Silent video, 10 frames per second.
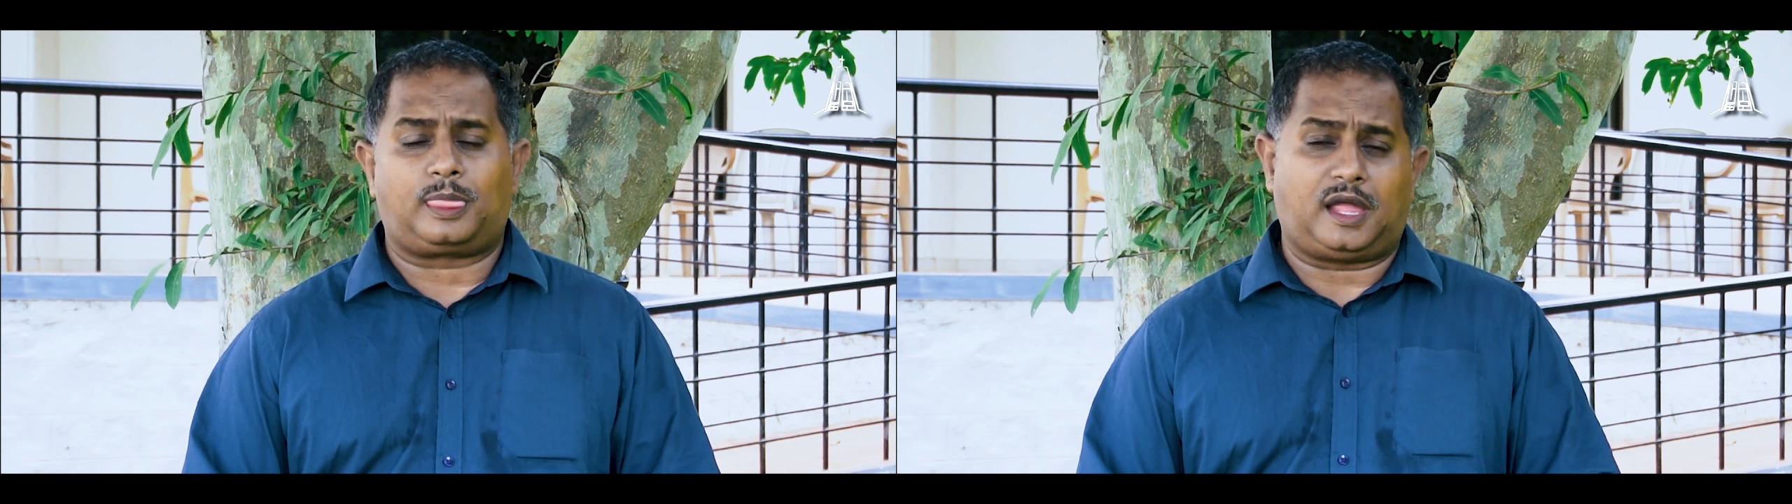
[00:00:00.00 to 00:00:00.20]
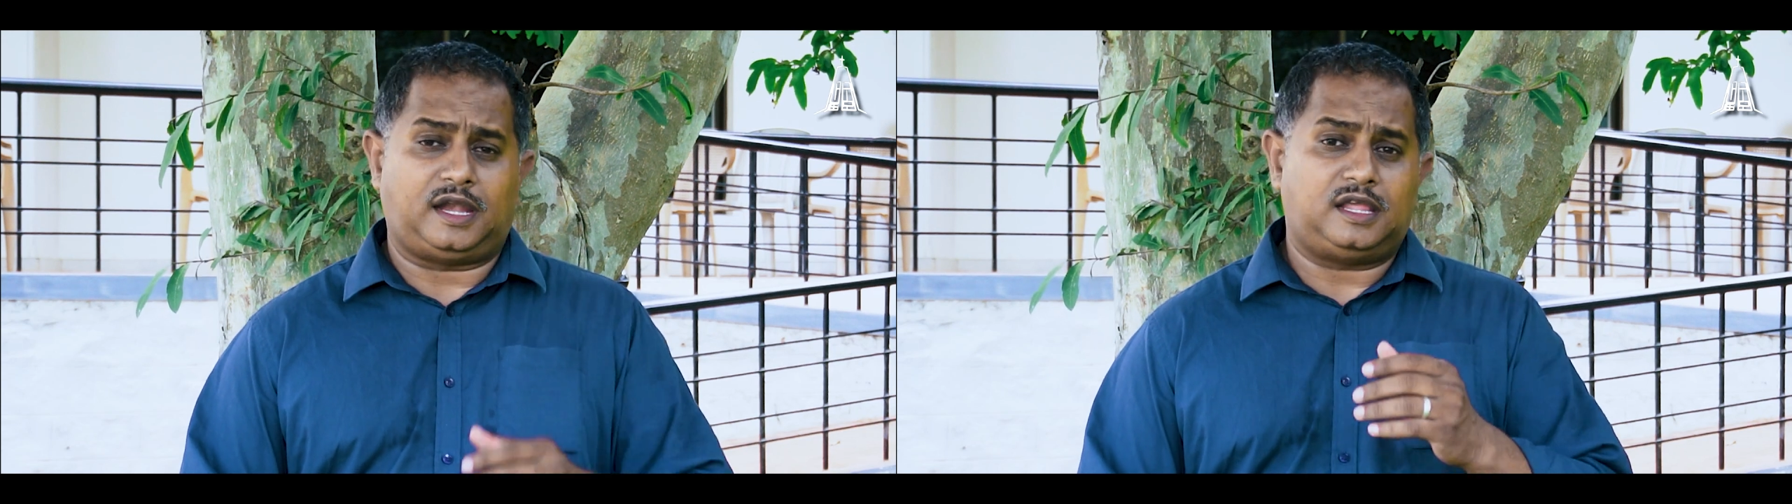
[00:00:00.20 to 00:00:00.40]

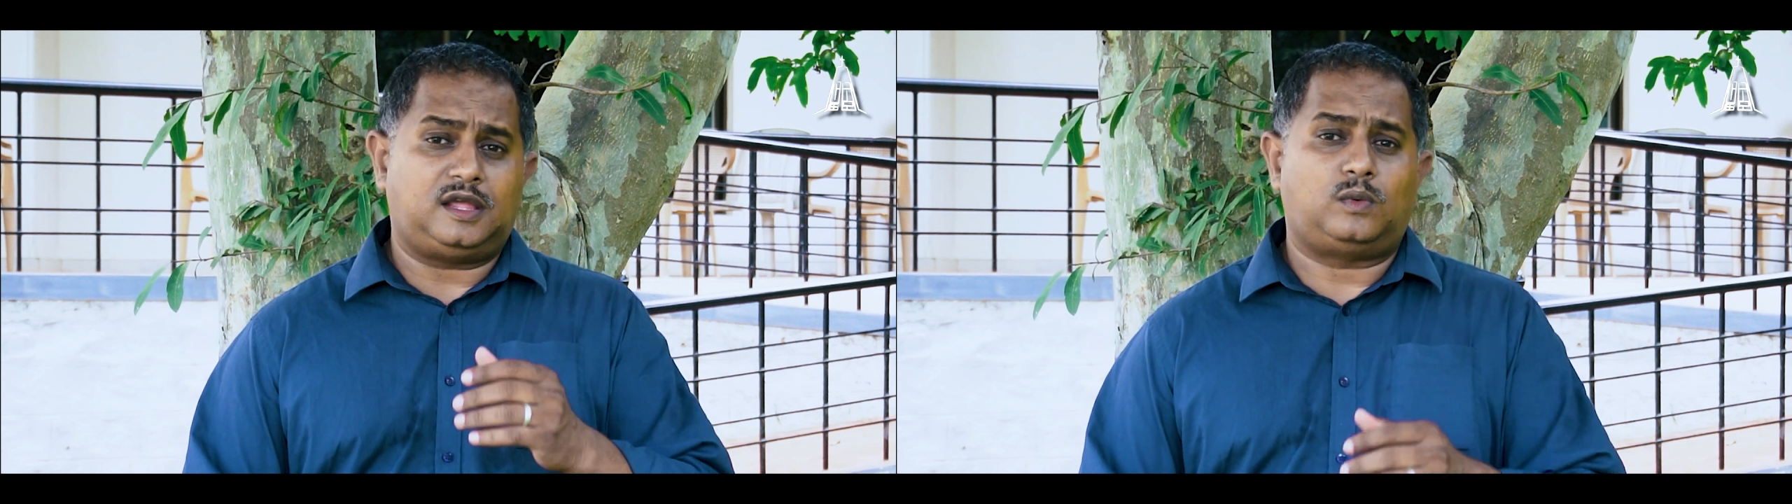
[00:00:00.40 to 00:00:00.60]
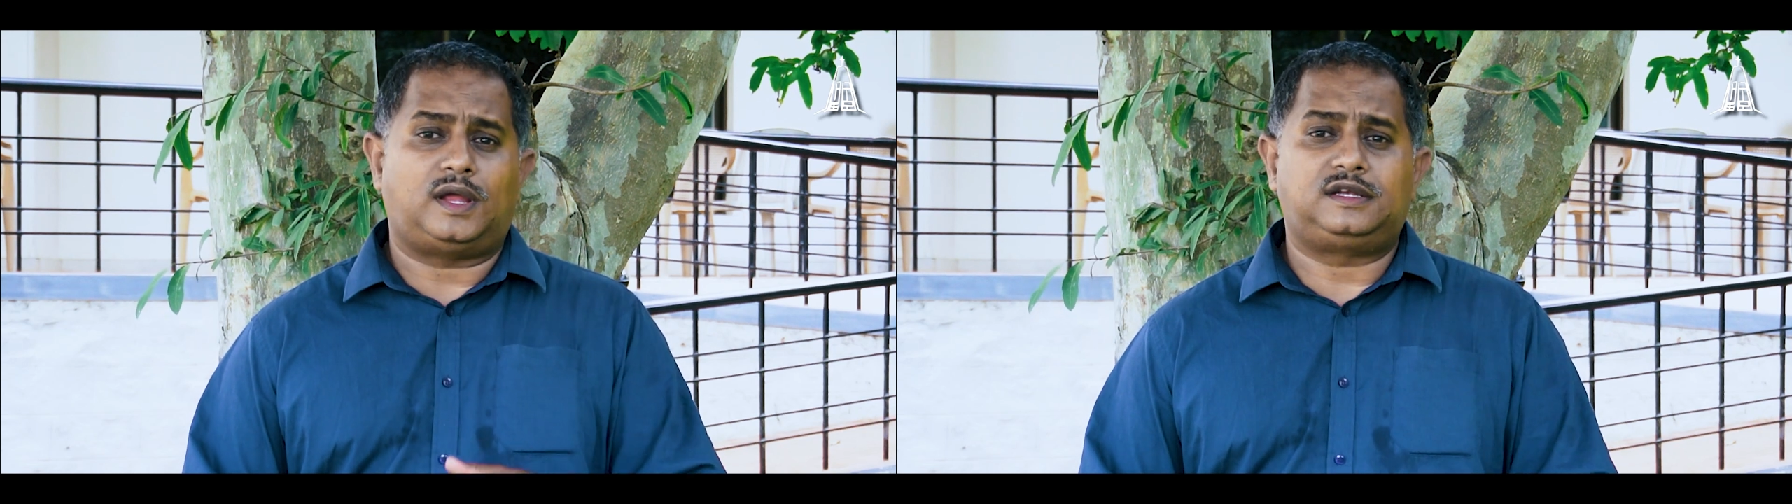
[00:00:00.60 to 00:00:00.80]
And
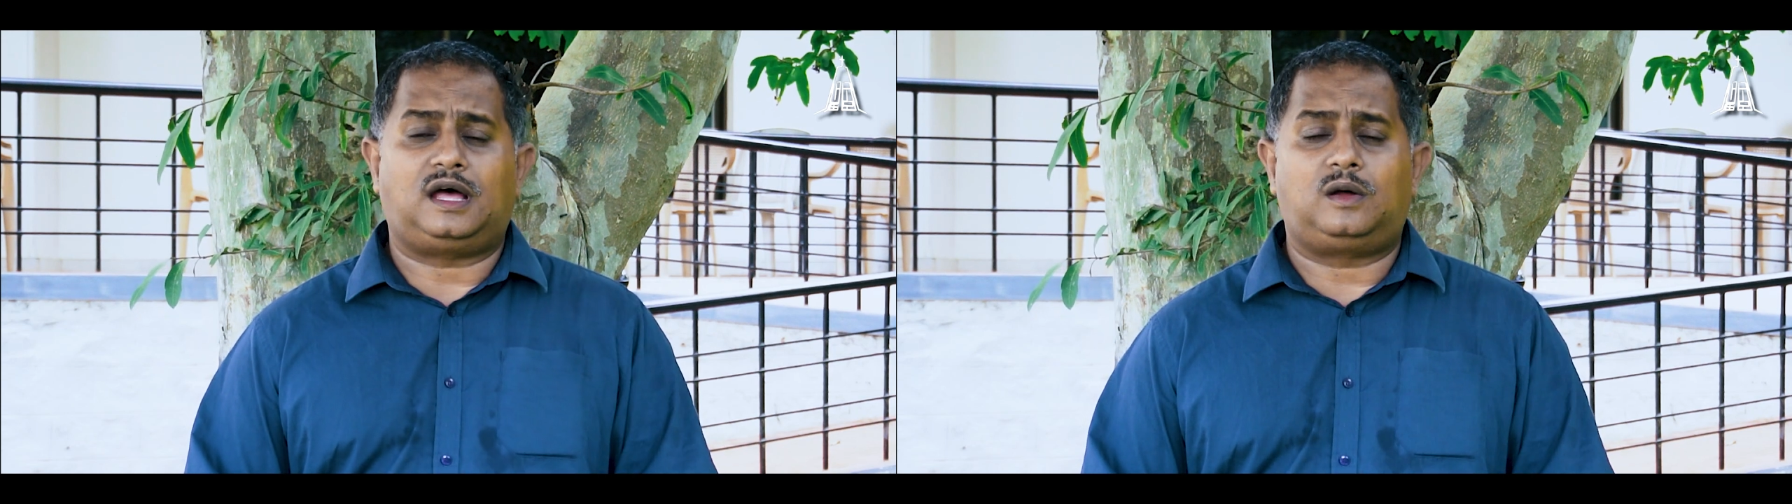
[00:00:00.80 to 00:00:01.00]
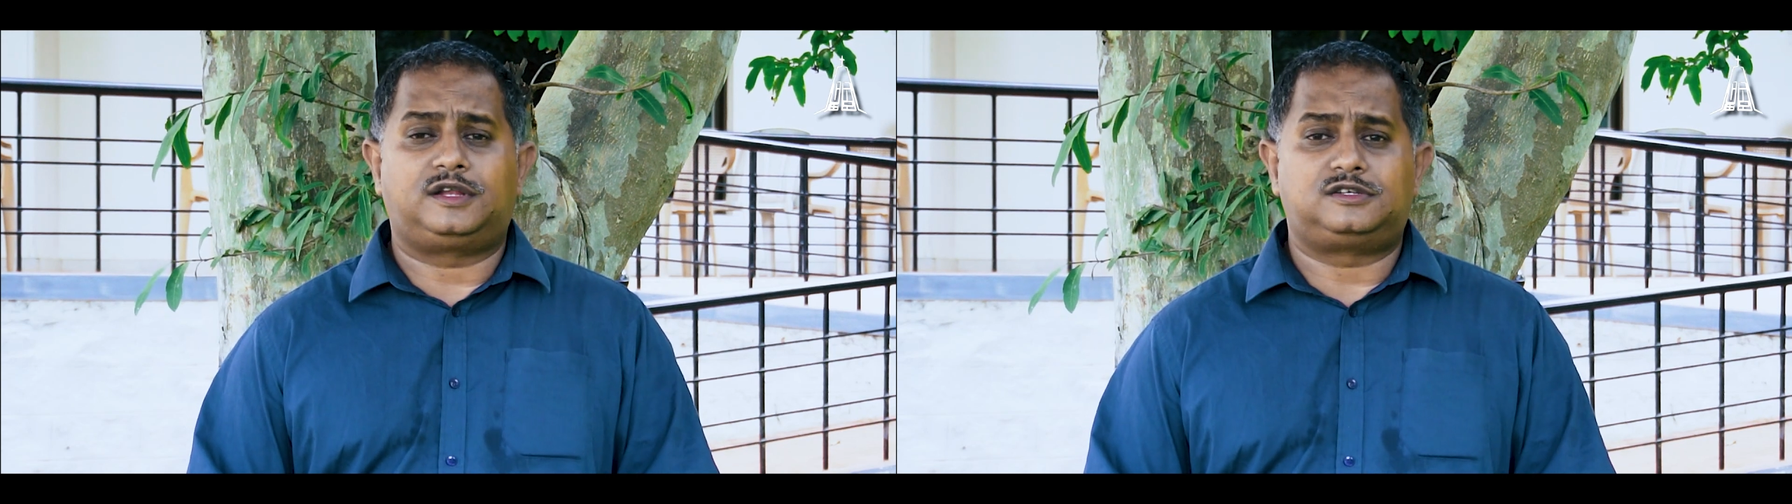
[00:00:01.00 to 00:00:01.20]
he went
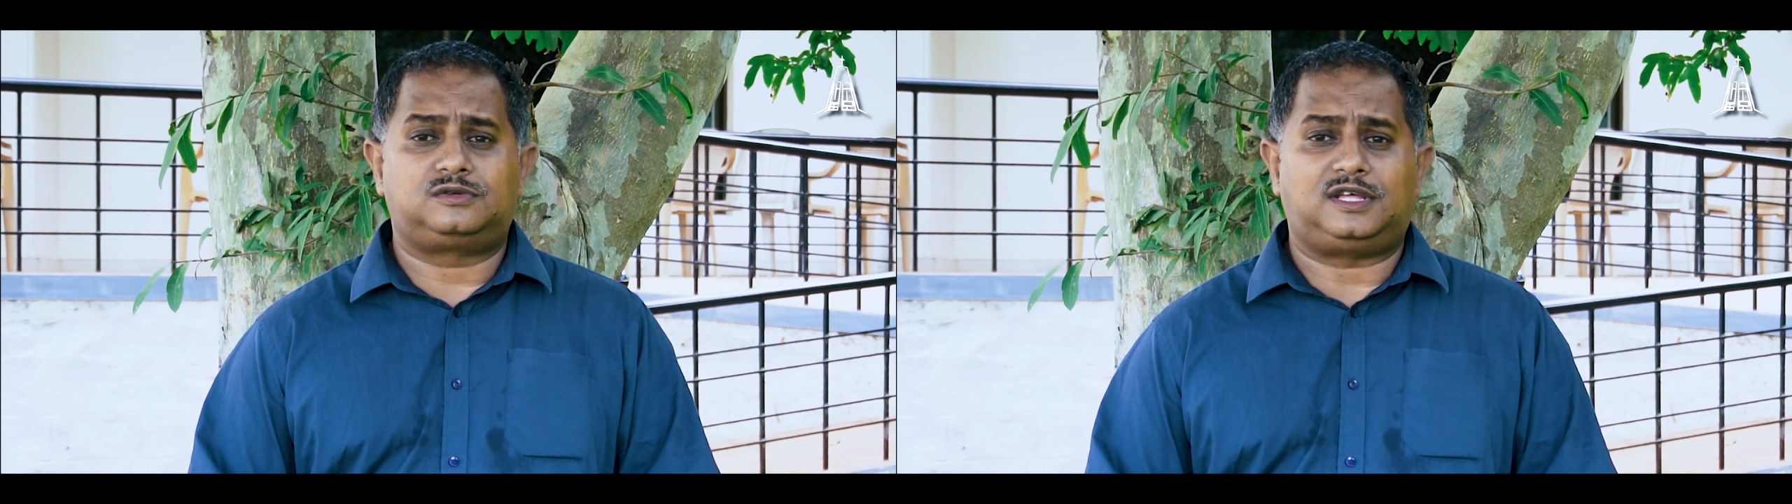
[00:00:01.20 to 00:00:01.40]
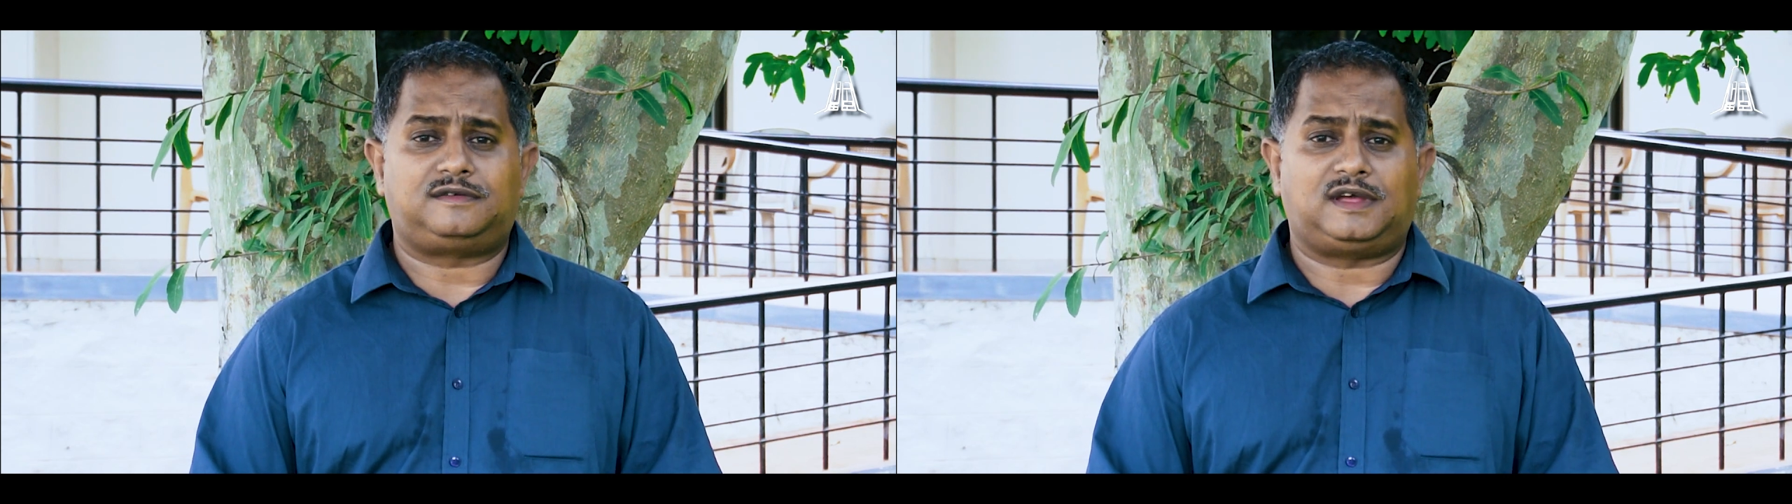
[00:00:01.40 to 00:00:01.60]
down
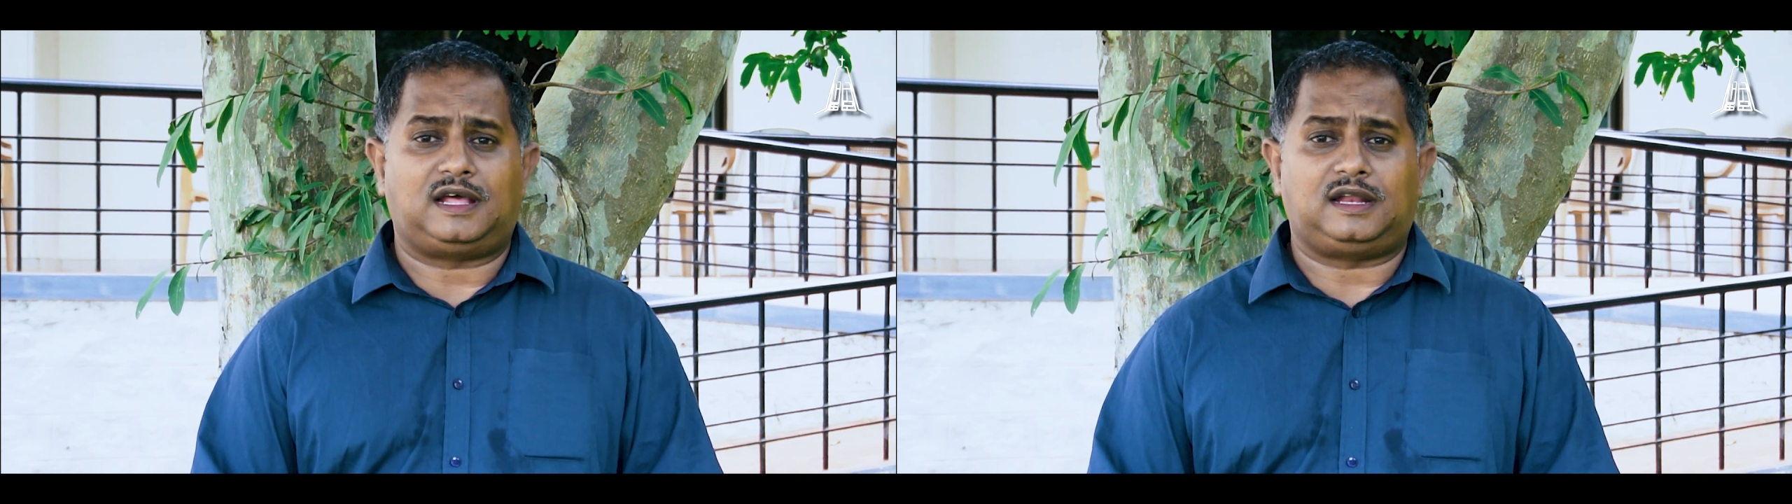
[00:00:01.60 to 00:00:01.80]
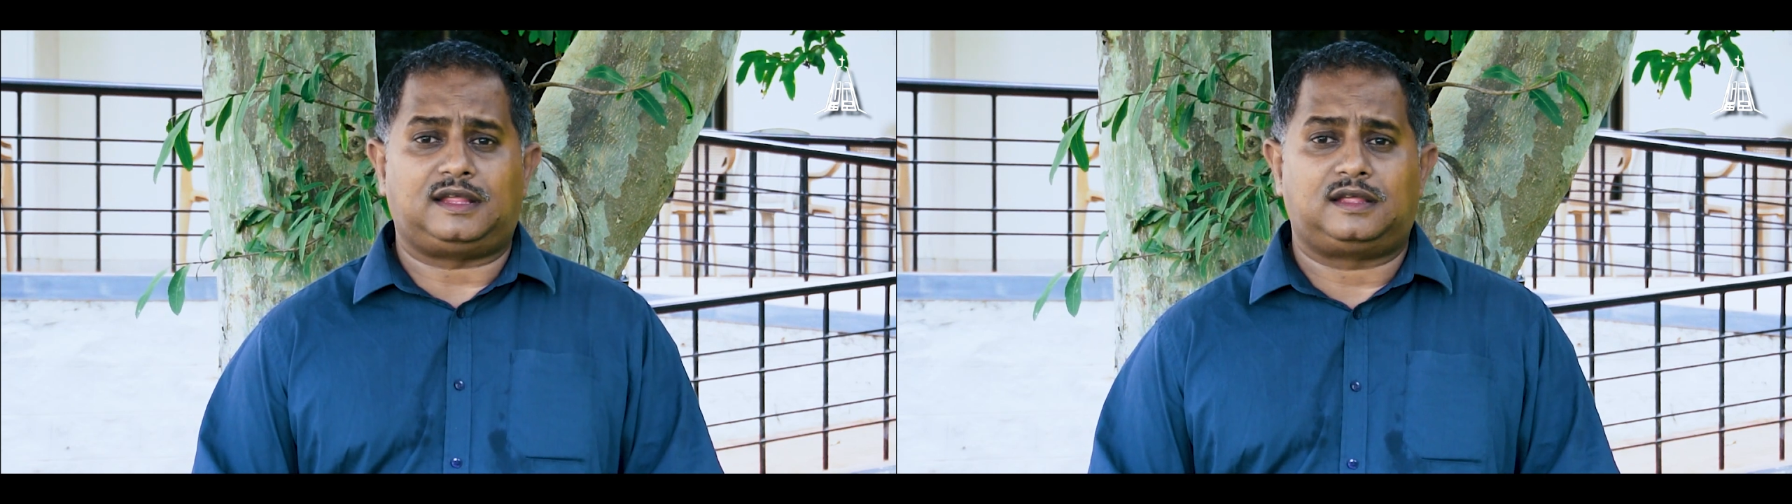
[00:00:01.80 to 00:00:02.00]
into that
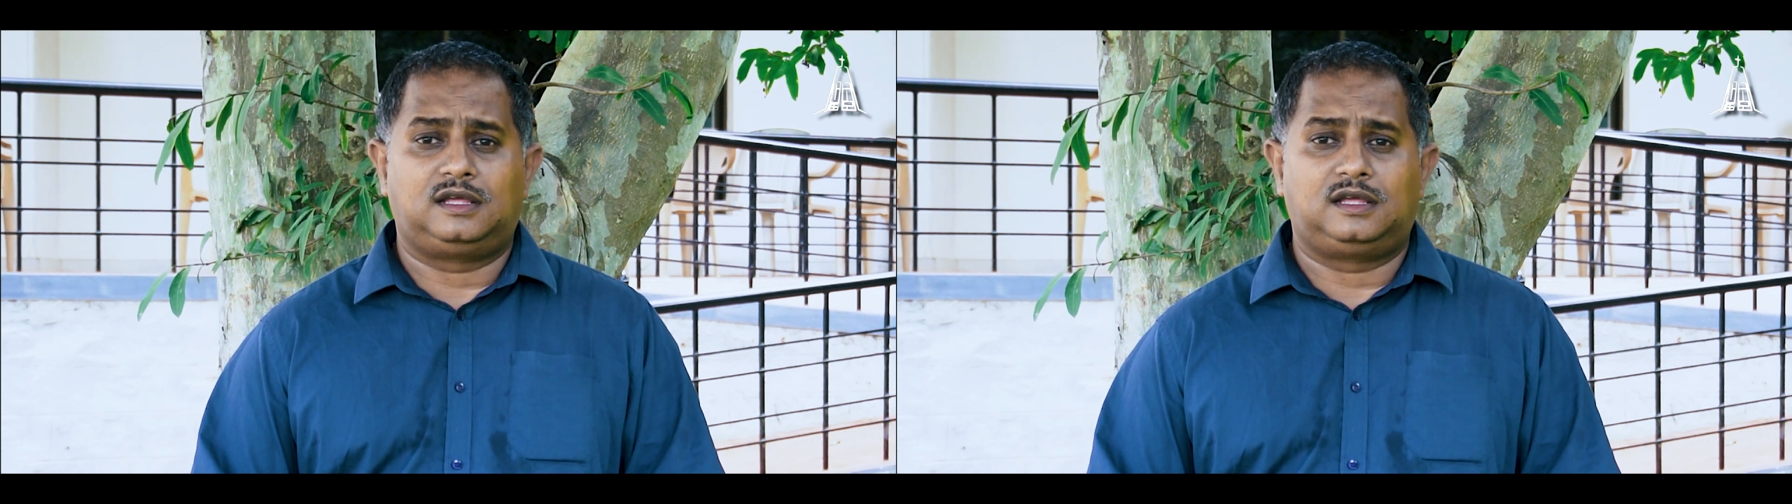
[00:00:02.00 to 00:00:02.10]
valley